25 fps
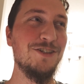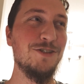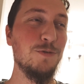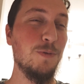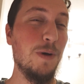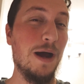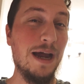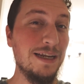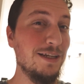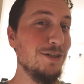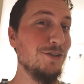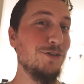
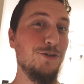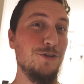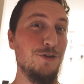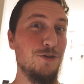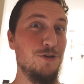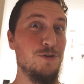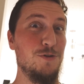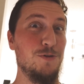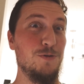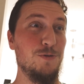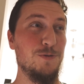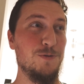so I didn't
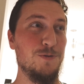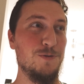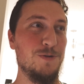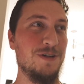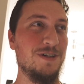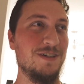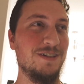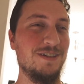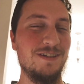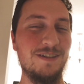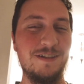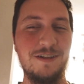know.
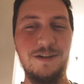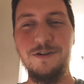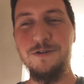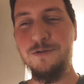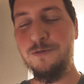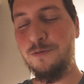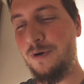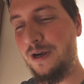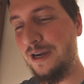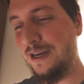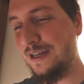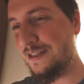
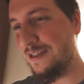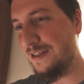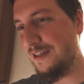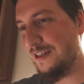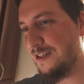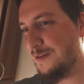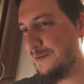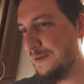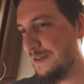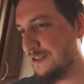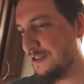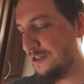Why does it
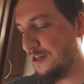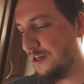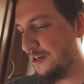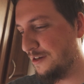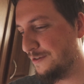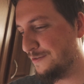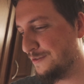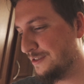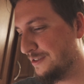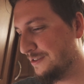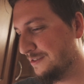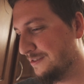need to be
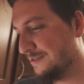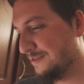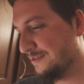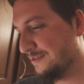soft?